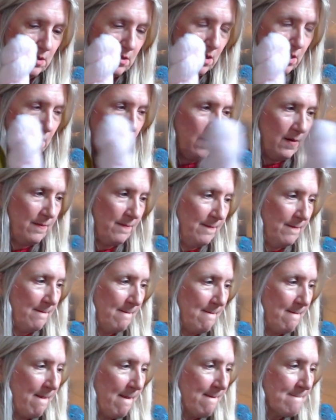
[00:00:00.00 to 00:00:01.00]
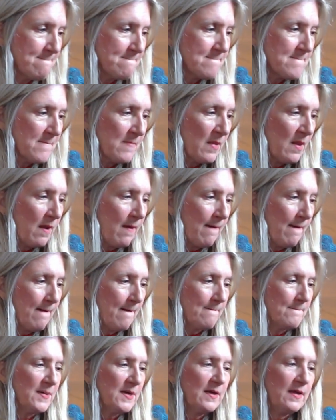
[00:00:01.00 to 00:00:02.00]
Um,
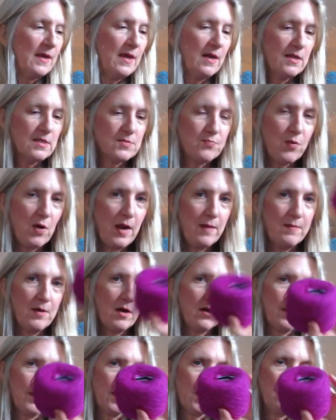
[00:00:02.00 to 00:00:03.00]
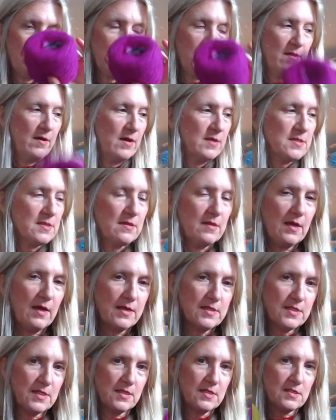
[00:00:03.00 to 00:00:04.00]
but again, it's primarily going to be this. The
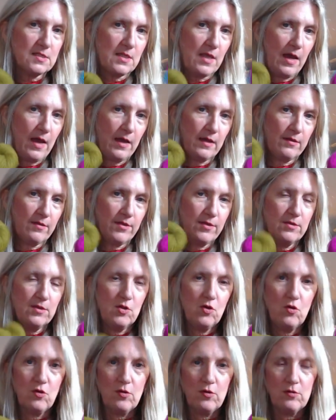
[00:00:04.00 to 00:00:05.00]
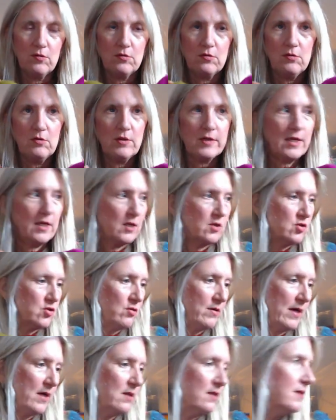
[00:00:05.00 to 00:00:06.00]
idea is that you're looking
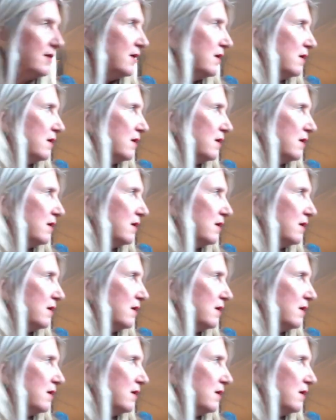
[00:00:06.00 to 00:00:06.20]
directly